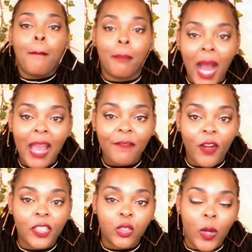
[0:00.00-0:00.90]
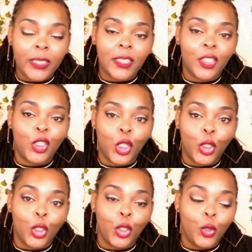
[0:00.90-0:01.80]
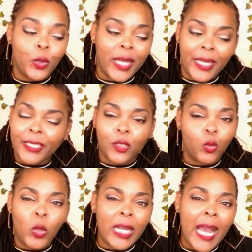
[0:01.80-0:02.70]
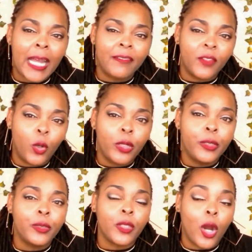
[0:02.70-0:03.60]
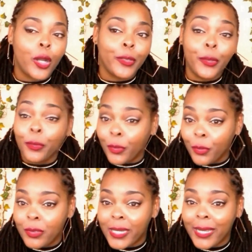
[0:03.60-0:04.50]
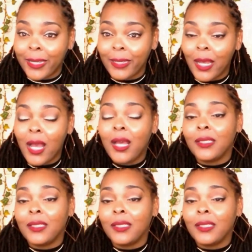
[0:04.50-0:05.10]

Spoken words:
My first question to you is, what kind of oils are you using?